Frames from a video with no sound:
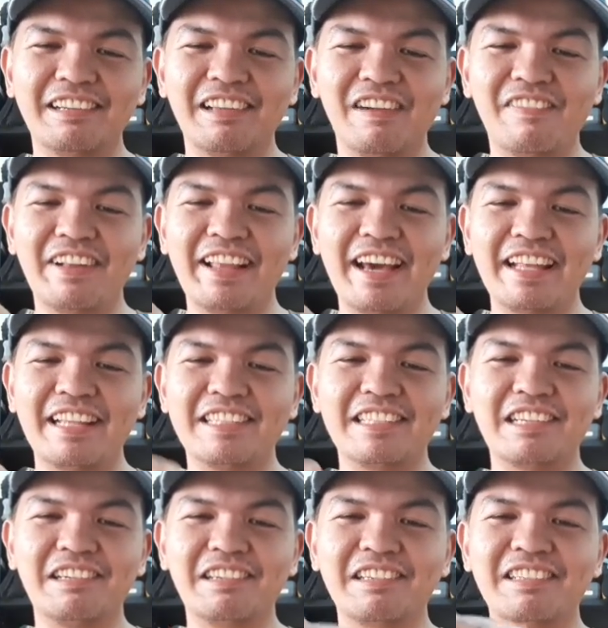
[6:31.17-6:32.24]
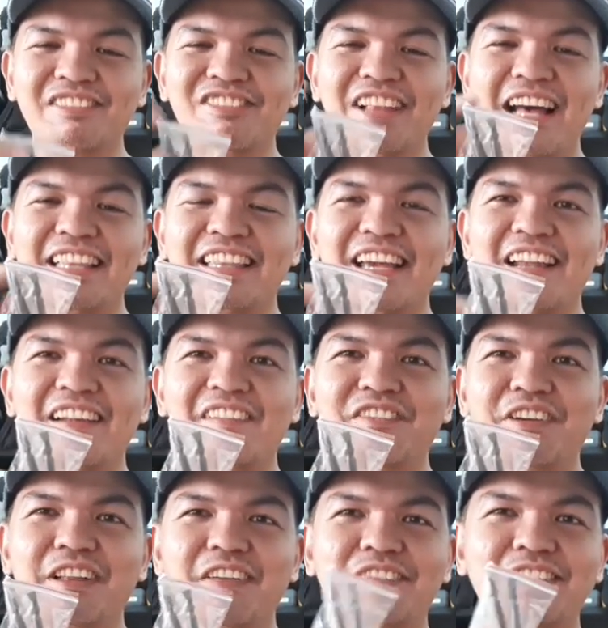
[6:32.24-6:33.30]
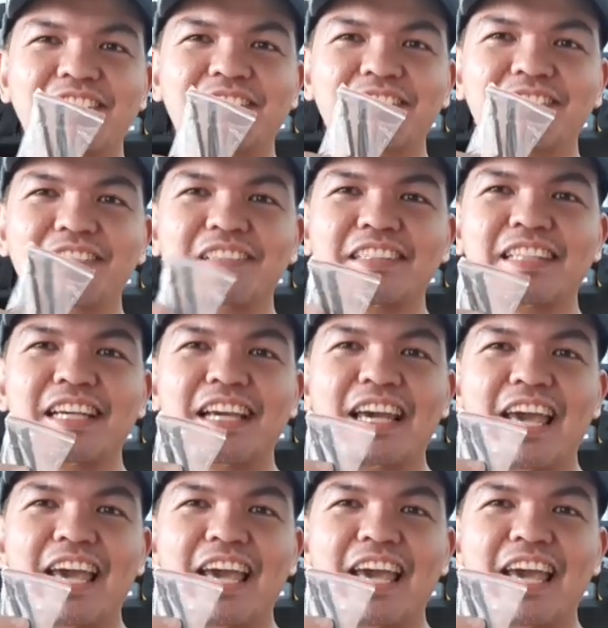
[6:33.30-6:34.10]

double-headed screws, flat and Phillips screws,